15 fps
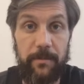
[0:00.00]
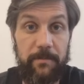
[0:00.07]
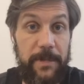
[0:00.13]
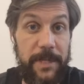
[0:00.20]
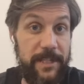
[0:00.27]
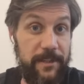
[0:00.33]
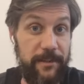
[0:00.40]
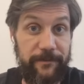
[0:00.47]

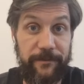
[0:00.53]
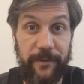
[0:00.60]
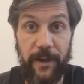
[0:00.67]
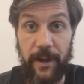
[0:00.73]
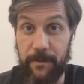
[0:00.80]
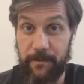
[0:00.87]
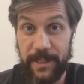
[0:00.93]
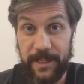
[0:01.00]
piece of
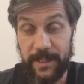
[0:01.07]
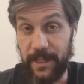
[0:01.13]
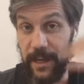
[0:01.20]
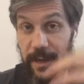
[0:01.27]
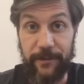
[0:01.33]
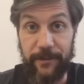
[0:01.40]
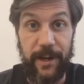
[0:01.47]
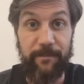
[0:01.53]
basically
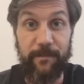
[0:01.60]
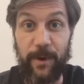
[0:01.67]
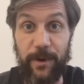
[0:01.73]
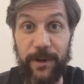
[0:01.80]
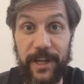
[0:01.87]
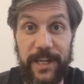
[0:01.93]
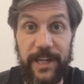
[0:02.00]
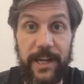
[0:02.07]
every
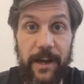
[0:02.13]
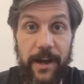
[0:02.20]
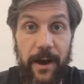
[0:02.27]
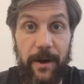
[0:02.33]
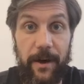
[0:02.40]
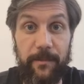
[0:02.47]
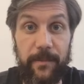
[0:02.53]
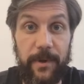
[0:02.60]
employee
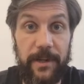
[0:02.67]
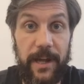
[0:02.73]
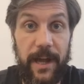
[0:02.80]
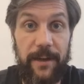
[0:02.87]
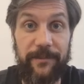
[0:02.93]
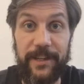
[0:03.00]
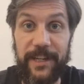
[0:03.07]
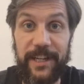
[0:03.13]

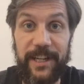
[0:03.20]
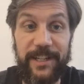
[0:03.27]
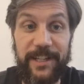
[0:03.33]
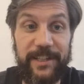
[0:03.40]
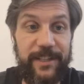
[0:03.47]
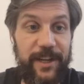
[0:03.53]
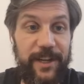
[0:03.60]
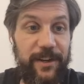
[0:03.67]
every year
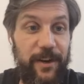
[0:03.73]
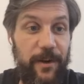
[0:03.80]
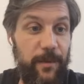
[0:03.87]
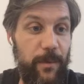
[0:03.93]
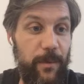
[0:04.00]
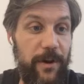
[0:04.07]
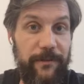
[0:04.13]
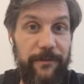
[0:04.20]
can go
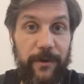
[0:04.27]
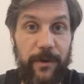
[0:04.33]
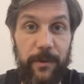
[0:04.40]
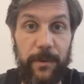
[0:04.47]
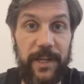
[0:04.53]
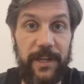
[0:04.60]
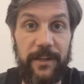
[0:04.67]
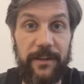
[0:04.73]
and work for a
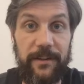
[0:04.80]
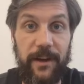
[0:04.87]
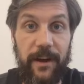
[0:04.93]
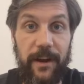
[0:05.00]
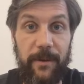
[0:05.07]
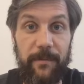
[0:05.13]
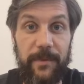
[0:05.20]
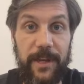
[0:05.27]
week
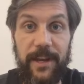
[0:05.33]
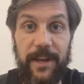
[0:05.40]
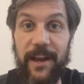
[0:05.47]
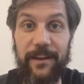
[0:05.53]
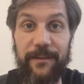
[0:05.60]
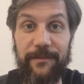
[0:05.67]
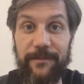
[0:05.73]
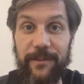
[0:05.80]
in
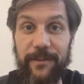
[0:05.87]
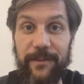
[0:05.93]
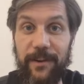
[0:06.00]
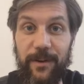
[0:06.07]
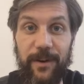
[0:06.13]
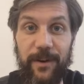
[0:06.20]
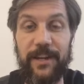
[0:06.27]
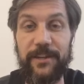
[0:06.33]
any of the
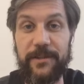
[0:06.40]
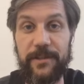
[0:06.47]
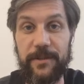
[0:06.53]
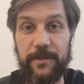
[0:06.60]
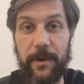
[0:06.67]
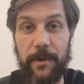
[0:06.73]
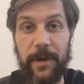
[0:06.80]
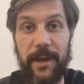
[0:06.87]

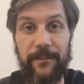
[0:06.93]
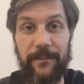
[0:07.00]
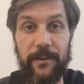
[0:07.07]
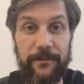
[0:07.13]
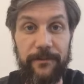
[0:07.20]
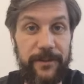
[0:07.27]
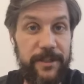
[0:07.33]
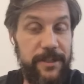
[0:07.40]
locations where we have an
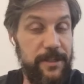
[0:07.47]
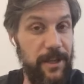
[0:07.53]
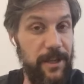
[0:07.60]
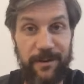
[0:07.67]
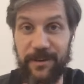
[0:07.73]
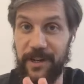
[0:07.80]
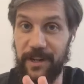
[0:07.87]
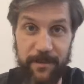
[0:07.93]
office. They
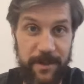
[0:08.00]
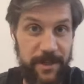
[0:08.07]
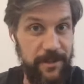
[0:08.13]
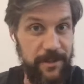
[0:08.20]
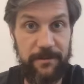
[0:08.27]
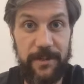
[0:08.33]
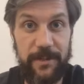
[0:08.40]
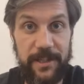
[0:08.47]
don't need a
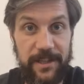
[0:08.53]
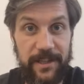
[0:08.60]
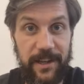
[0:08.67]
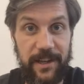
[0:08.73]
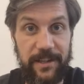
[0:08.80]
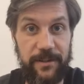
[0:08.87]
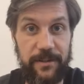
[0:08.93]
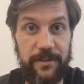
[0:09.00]
business reason.
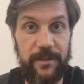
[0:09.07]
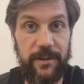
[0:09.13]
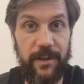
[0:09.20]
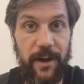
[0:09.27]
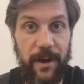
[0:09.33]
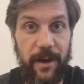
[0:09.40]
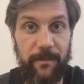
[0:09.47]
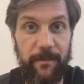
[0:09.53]
They just
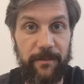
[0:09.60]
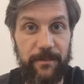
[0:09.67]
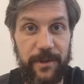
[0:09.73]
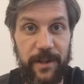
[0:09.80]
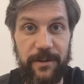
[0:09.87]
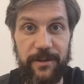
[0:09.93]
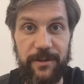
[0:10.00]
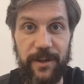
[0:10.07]

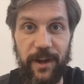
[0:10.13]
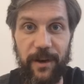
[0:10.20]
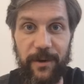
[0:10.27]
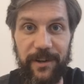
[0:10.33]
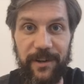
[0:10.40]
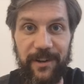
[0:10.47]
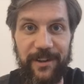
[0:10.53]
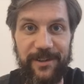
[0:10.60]
go
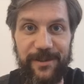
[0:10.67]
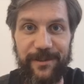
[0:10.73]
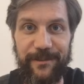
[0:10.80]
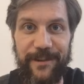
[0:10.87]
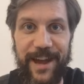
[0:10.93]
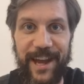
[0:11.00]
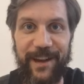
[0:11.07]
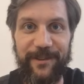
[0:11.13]
and sort of
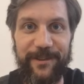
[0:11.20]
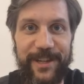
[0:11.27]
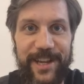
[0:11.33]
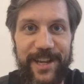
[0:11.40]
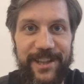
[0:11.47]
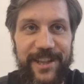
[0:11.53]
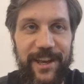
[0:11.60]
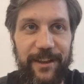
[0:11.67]
hang out
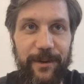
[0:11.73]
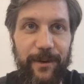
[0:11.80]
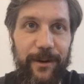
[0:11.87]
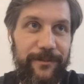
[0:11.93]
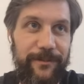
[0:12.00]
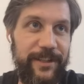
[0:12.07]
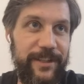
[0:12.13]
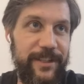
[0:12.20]
in the other
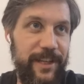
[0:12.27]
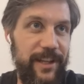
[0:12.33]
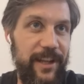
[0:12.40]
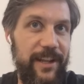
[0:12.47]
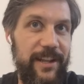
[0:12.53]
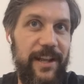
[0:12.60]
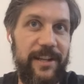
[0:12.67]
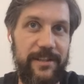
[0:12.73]
office,
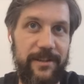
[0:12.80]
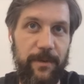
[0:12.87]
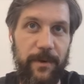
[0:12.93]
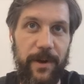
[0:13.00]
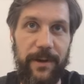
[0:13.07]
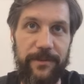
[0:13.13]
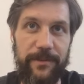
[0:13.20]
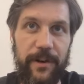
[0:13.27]
and that's a
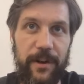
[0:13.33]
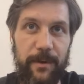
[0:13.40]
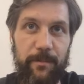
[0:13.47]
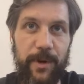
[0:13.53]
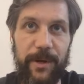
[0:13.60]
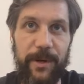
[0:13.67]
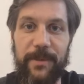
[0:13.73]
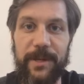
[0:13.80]
way of trying to bring